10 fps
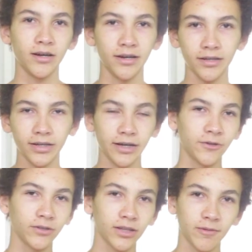I
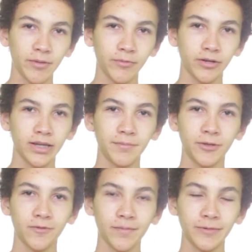know a lot of people keep
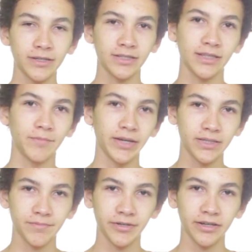the reptiles in the
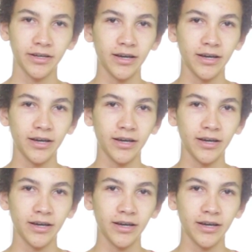basement,